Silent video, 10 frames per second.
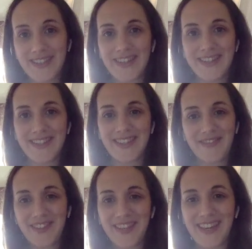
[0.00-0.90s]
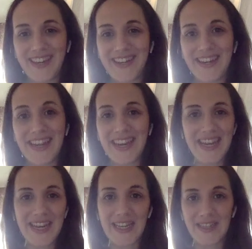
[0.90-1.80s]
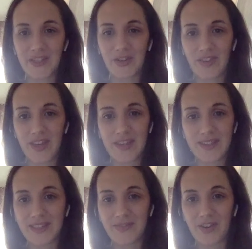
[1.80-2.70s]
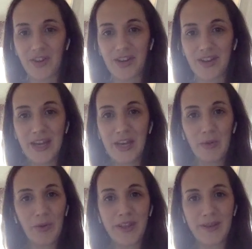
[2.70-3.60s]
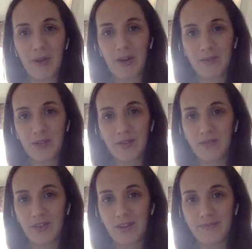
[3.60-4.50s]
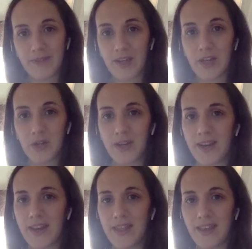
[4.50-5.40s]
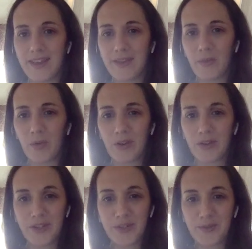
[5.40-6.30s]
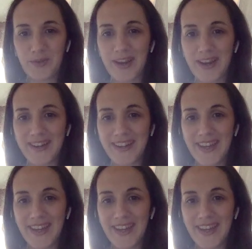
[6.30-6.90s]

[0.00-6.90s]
It's definitely a needed service for working moms all over the country, and I think the world too, right?